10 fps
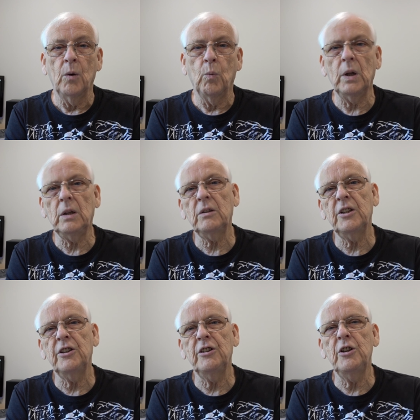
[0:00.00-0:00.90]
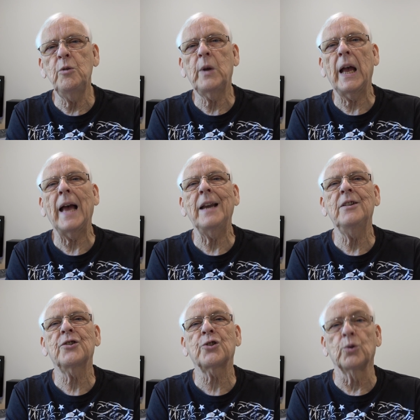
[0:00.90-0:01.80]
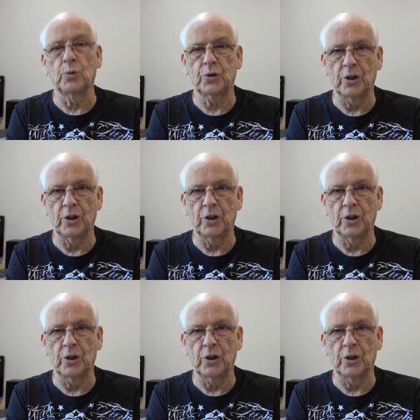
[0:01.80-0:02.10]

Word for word: Well, you can sort